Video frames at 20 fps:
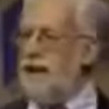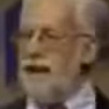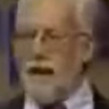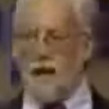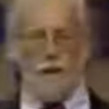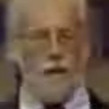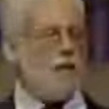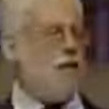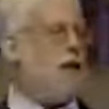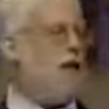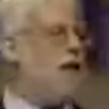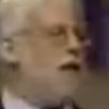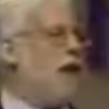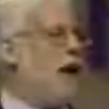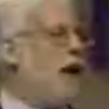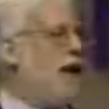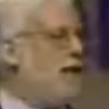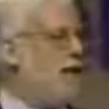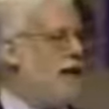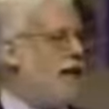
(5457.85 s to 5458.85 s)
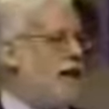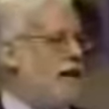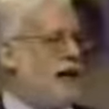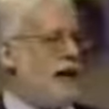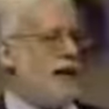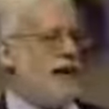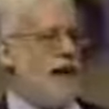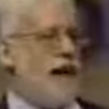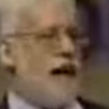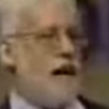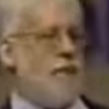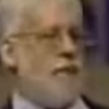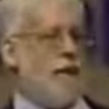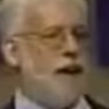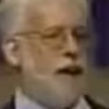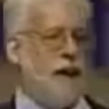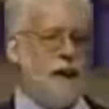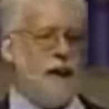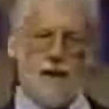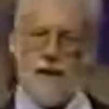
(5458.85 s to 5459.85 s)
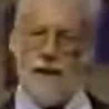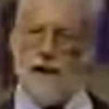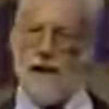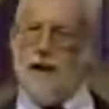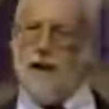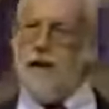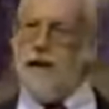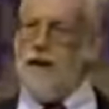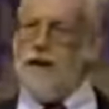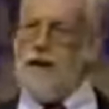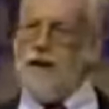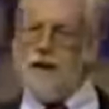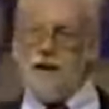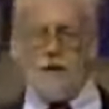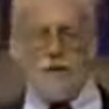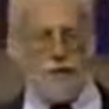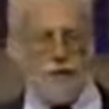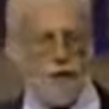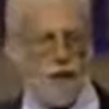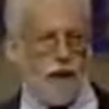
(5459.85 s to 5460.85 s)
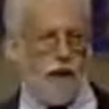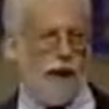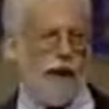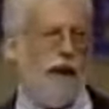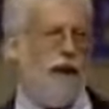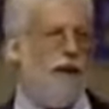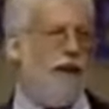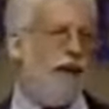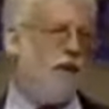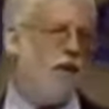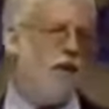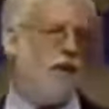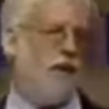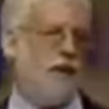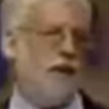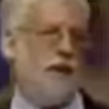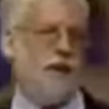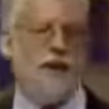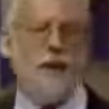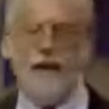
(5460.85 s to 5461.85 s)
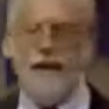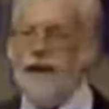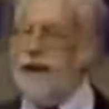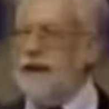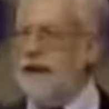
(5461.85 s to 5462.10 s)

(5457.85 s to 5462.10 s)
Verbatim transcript: you know what's engraved on that tablet? Just four characters.